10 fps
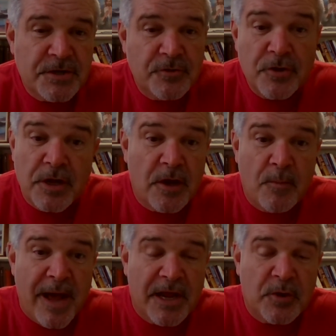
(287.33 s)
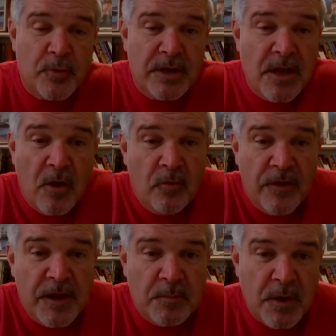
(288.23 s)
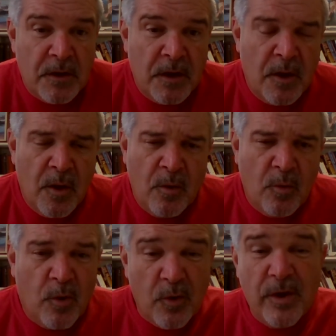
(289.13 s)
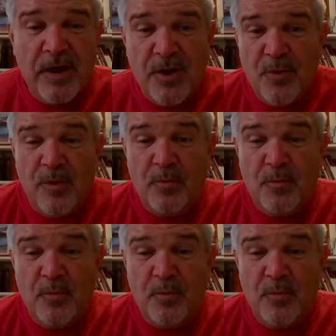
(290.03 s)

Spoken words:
So you can go back and read the whole thing, but what do?